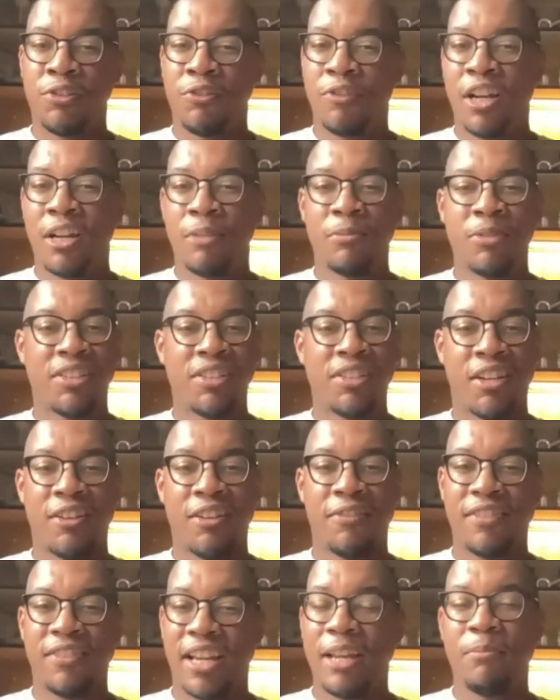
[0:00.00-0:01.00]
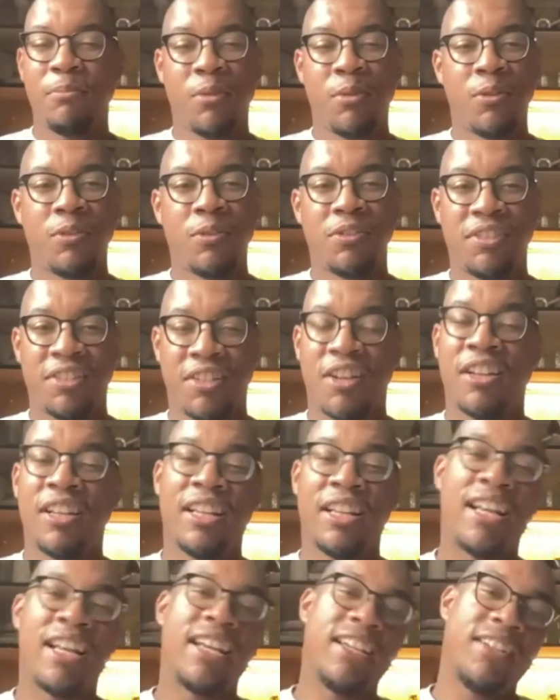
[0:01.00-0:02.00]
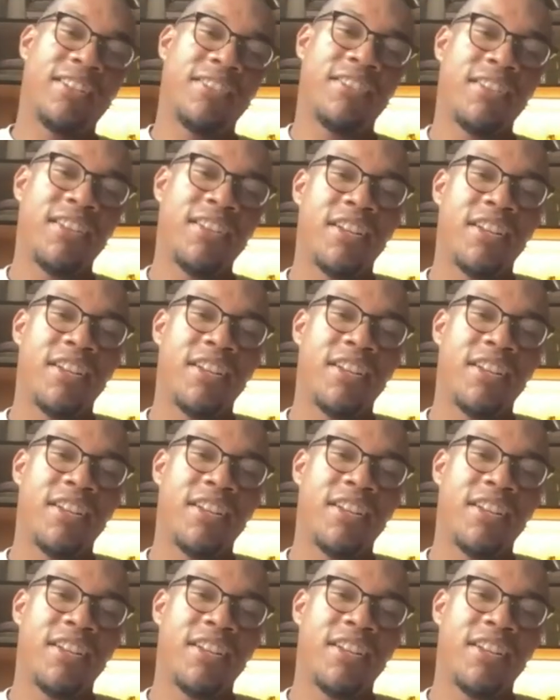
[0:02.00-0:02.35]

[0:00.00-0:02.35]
grammar stuff, typos, and all of that.